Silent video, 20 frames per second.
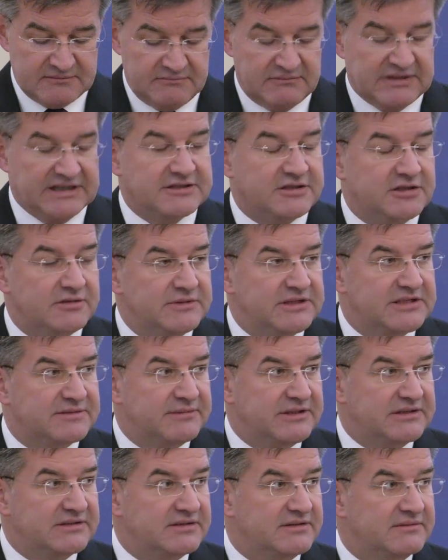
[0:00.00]
but
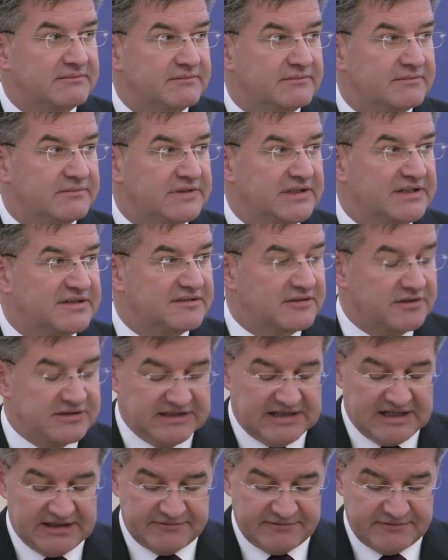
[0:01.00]
commitment is not
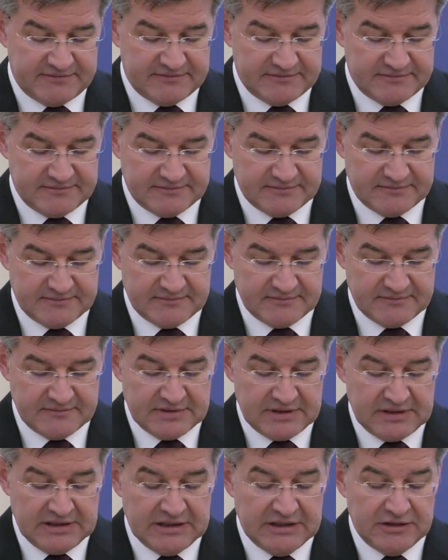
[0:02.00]
enough.
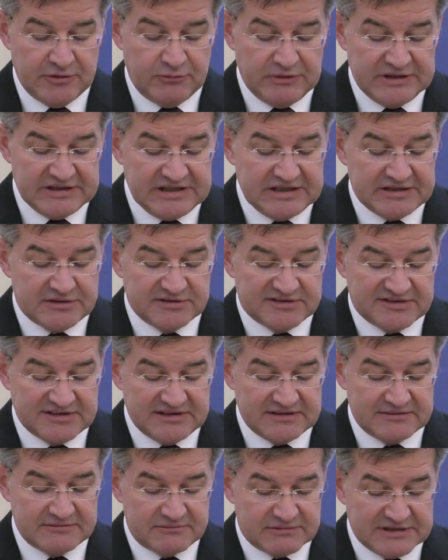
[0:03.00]
We need to
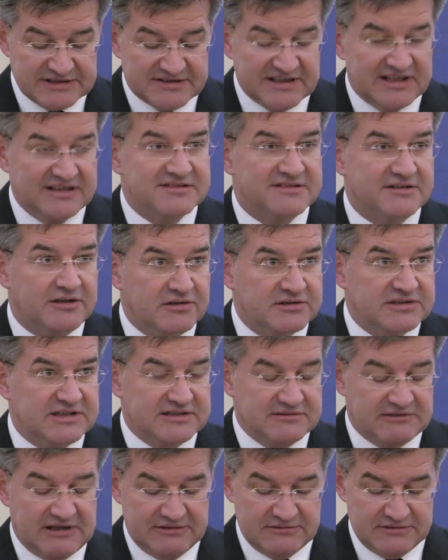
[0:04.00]
see results on the
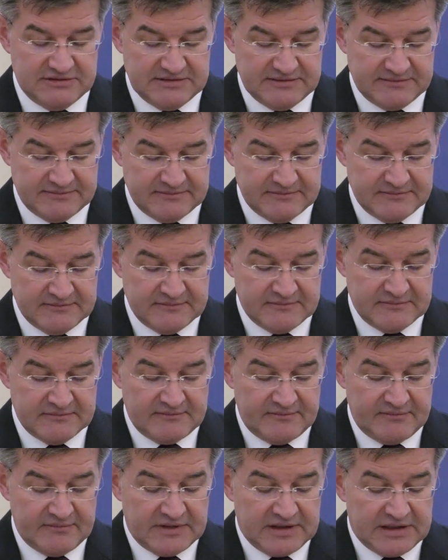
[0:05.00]
ground.
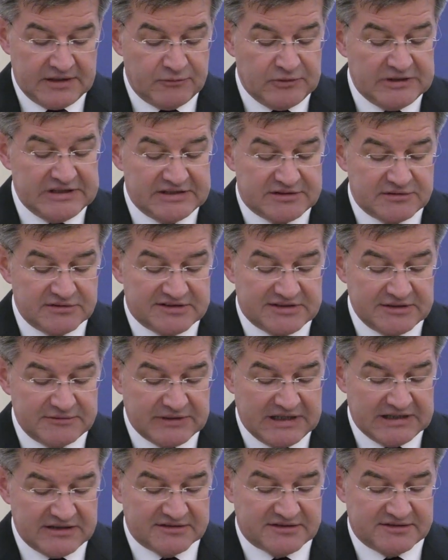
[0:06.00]
We need to see
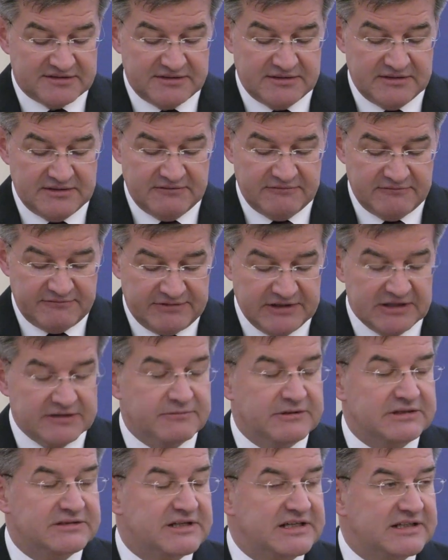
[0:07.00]
wells filled
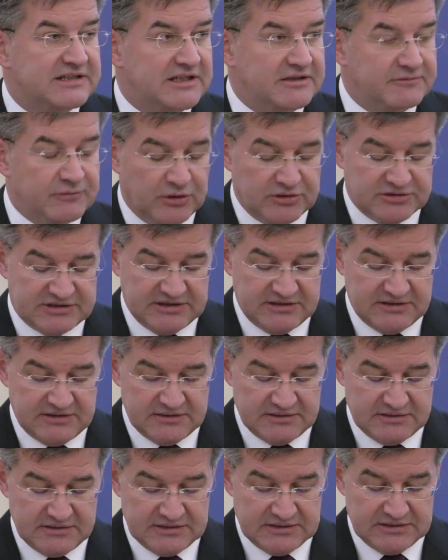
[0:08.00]
with drinking water.
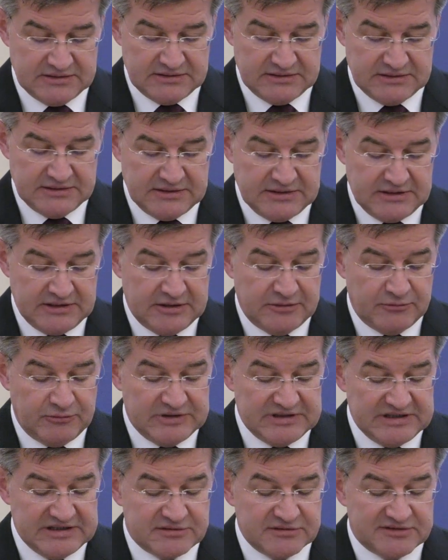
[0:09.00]

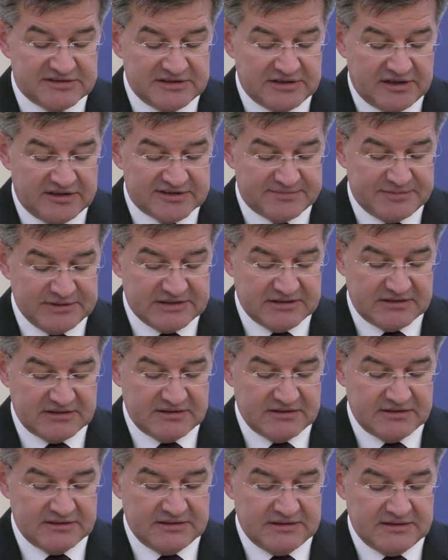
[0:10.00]
We need to see hospitals
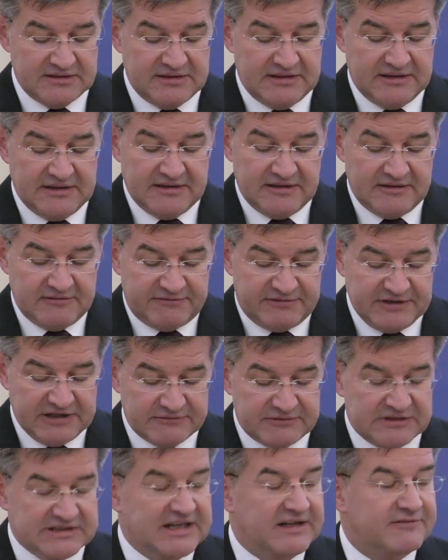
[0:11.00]

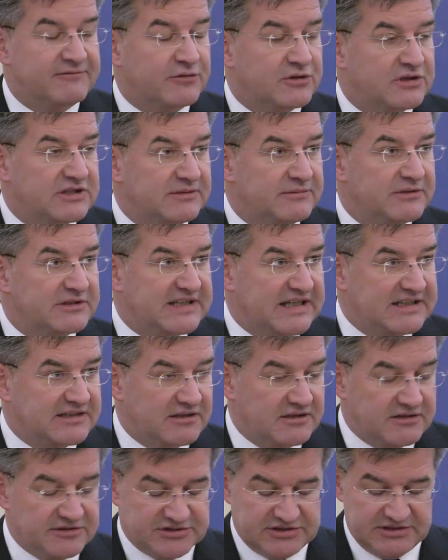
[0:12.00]
filled with affordable
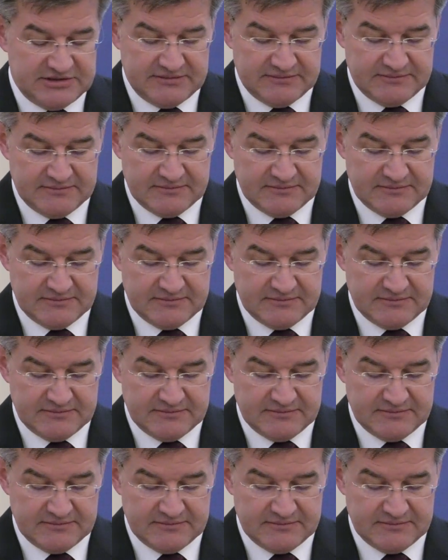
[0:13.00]
technology.